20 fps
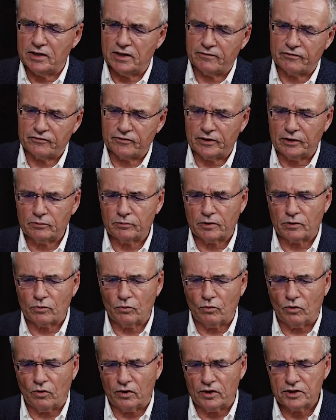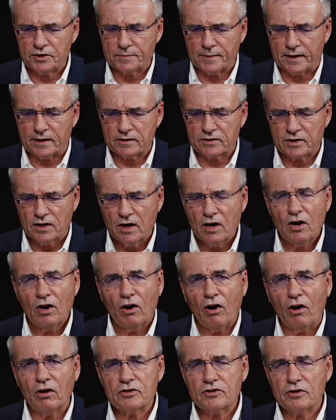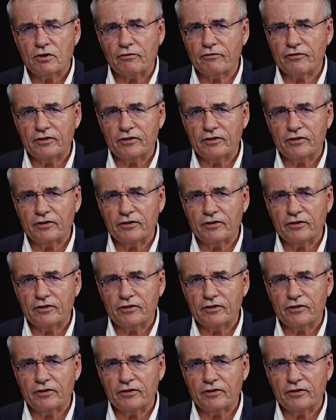and it's filled with wars, but it's also